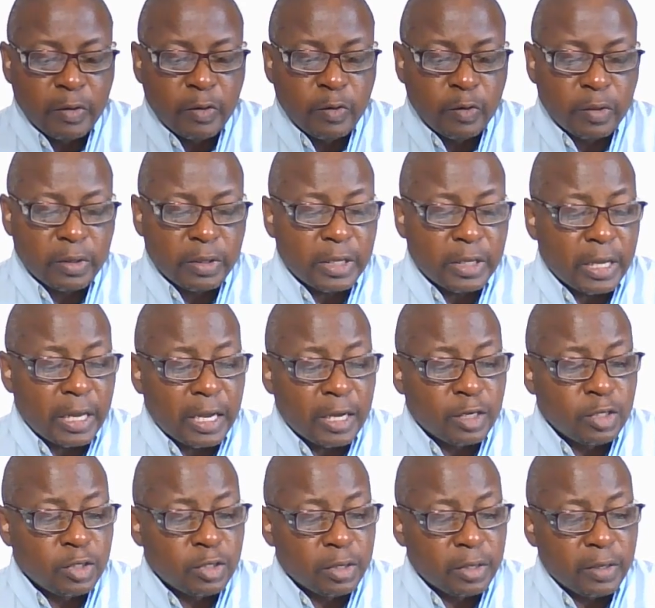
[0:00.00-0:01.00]
You,
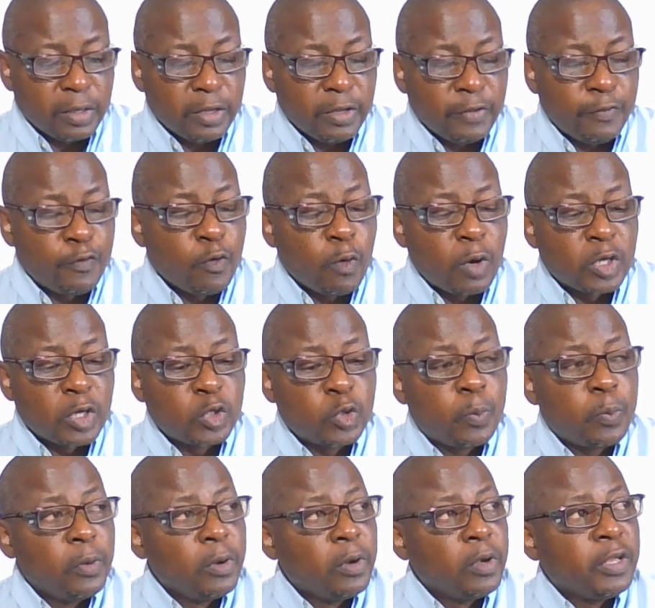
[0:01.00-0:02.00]
and if you want to,
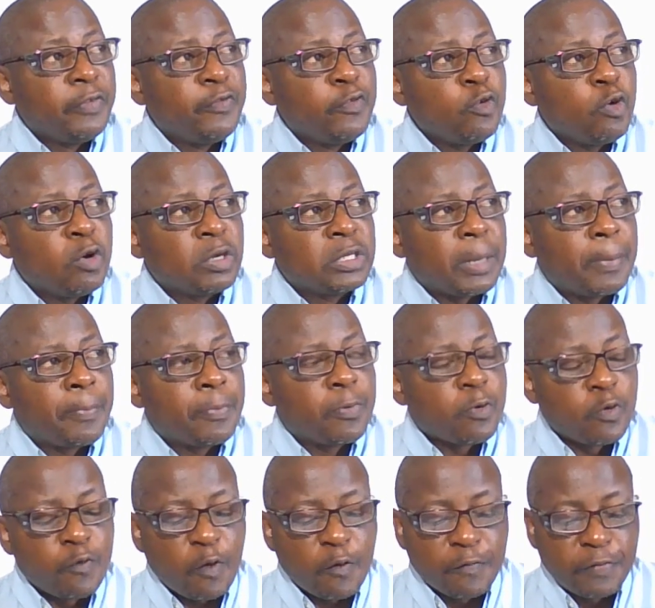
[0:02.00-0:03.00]
if you want to
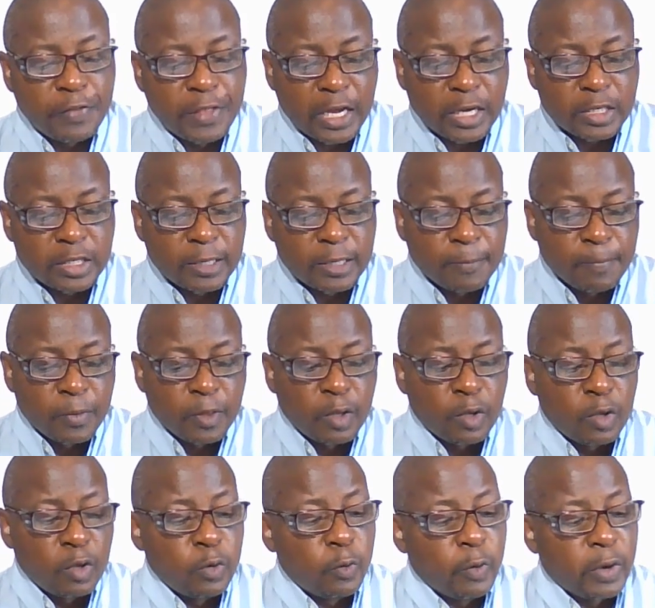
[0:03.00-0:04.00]
prove of that,
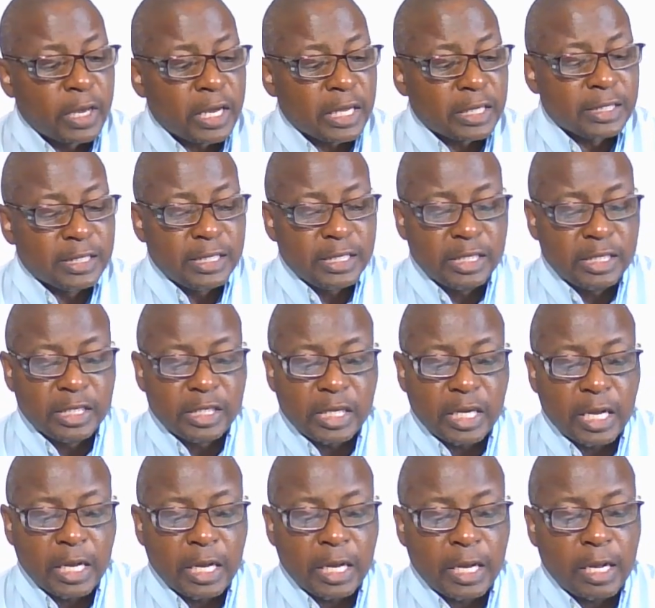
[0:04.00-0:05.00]
you, we can see it
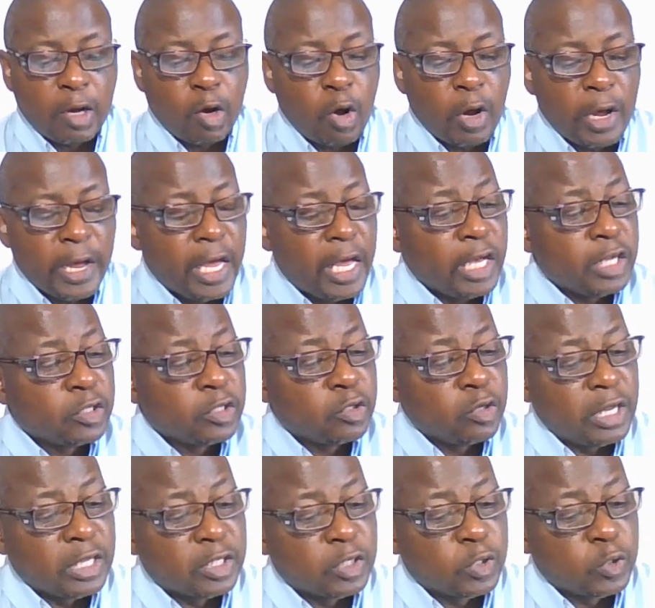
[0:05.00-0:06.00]
in uh,
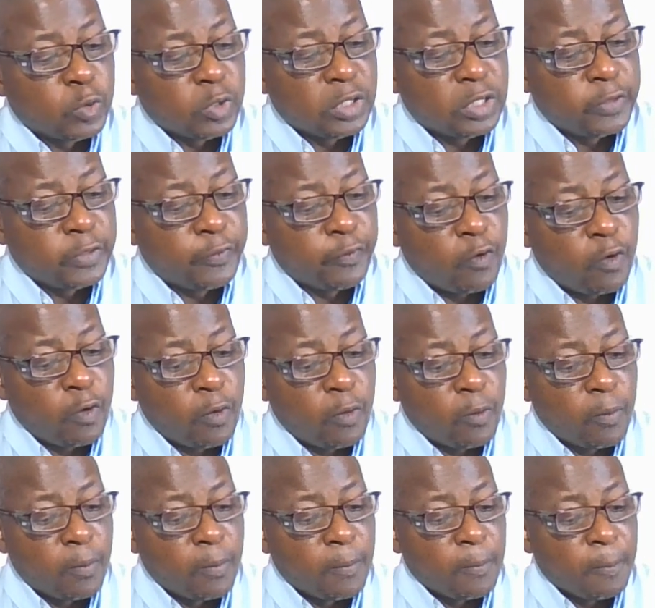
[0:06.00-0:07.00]
Exodus
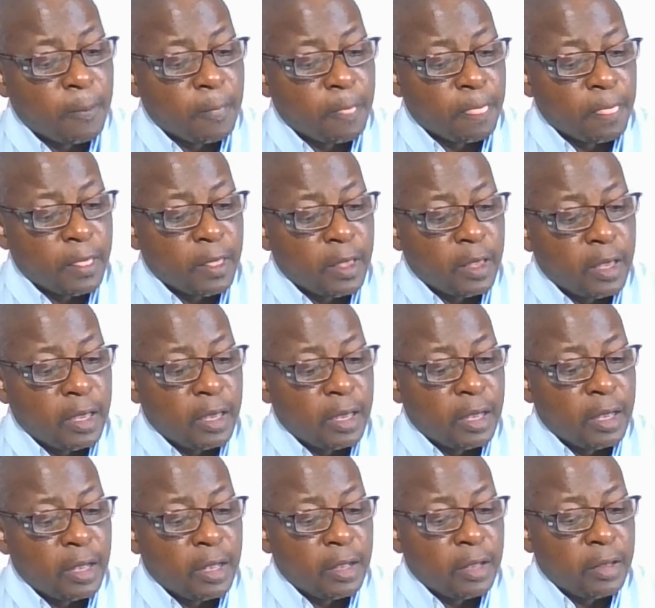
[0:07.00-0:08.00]
24,
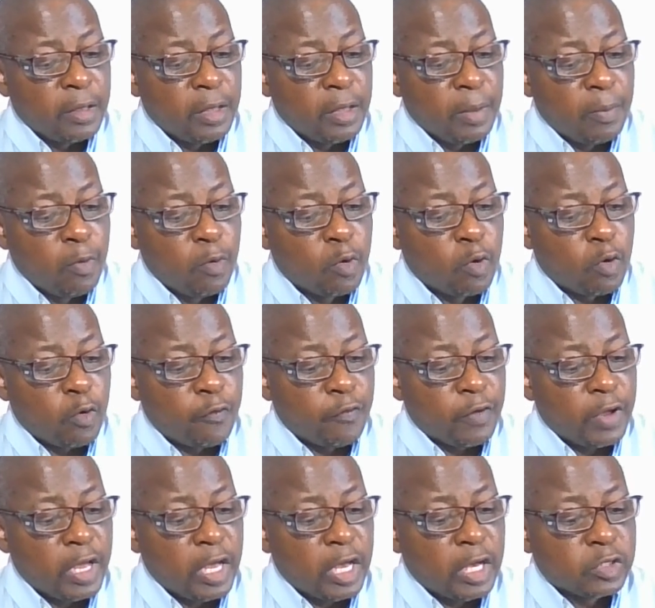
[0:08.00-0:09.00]
the book of
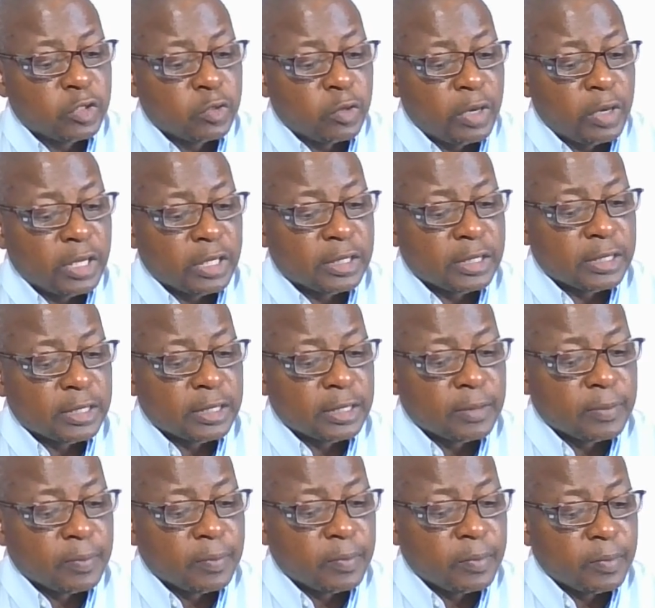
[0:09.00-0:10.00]
Exodus,
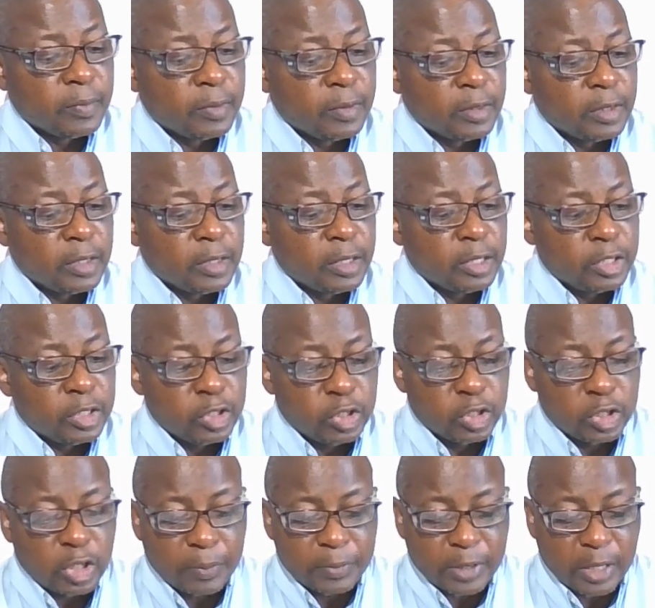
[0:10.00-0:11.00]

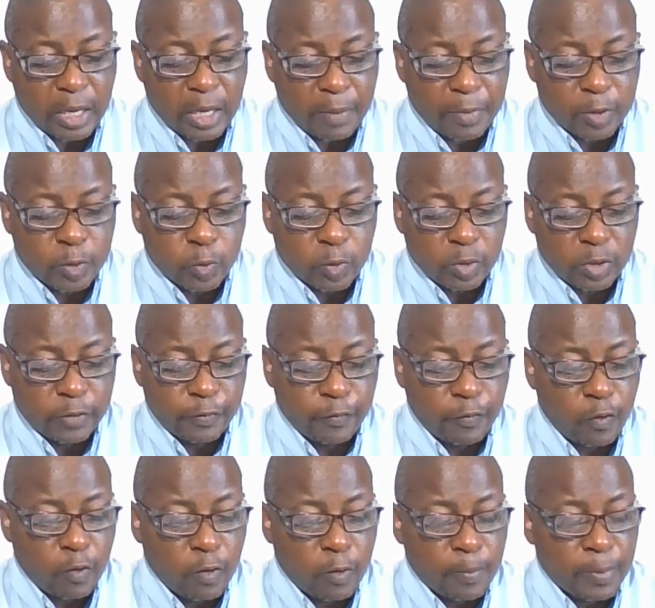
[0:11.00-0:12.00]
chapter number
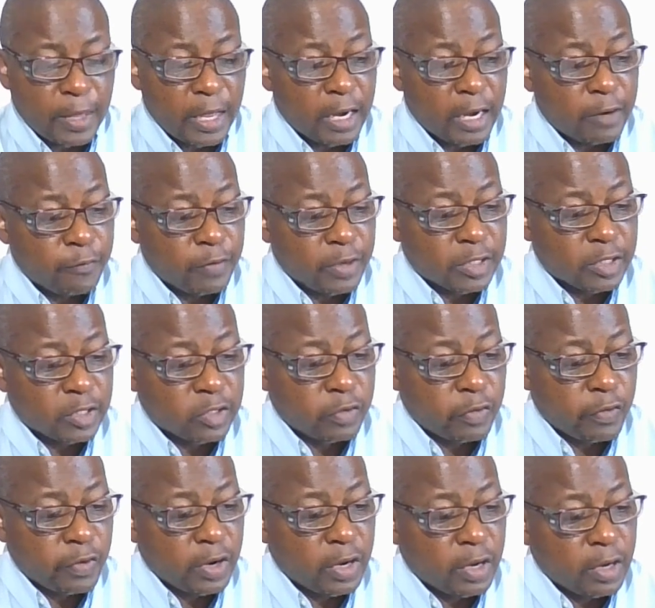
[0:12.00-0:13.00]
24 and verse
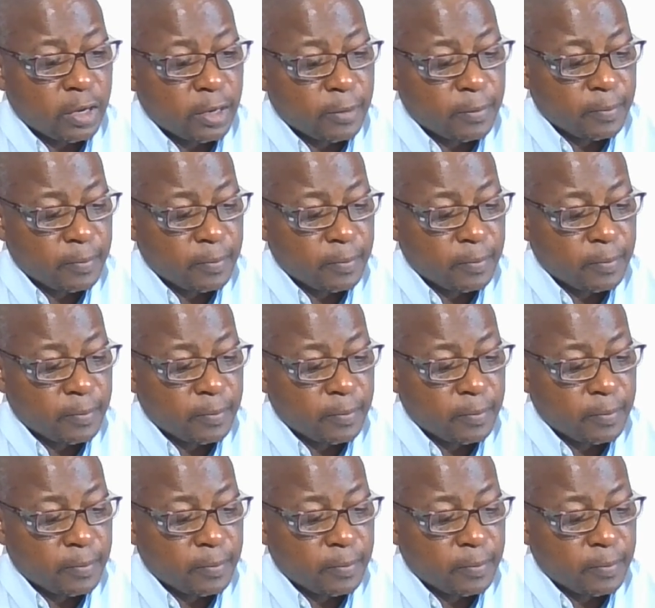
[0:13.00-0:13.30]
3,